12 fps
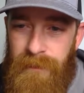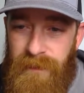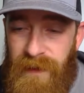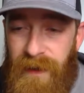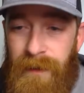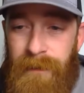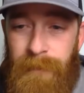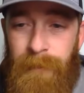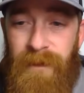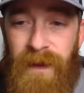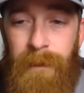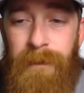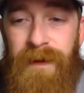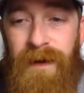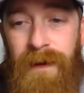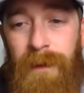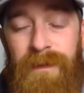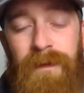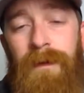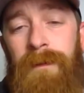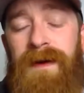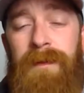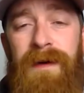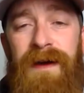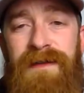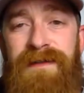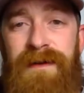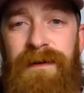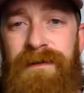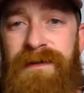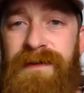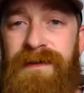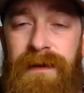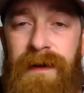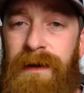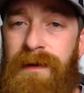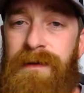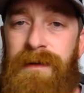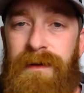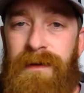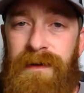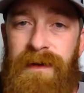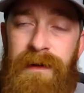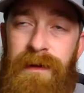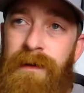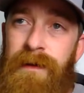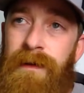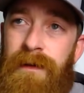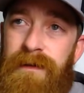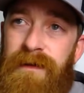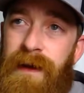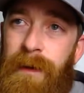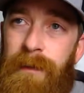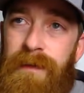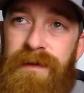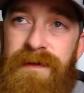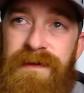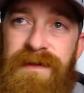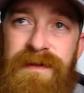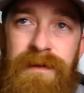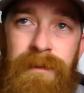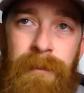Yeah. I mean, I'm throwing big baits on Sunday again. That was